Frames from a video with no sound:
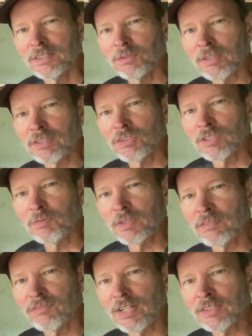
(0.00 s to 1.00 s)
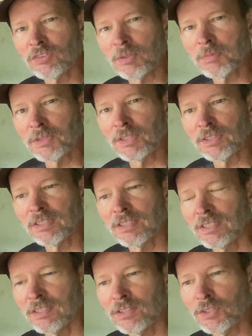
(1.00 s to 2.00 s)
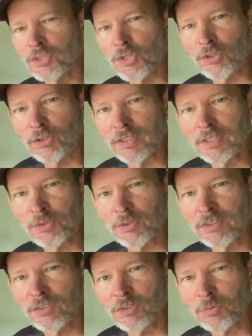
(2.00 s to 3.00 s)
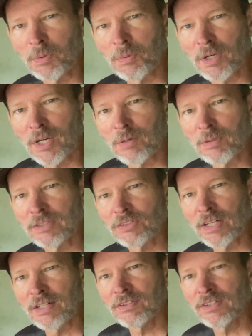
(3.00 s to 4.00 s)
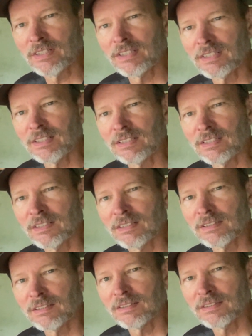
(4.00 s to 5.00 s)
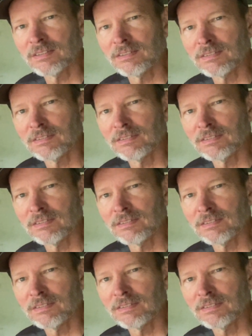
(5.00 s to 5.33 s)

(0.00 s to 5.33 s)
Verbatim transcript: trying to see if we can find some of your your journal entries as we work our way south. There's the Trout family.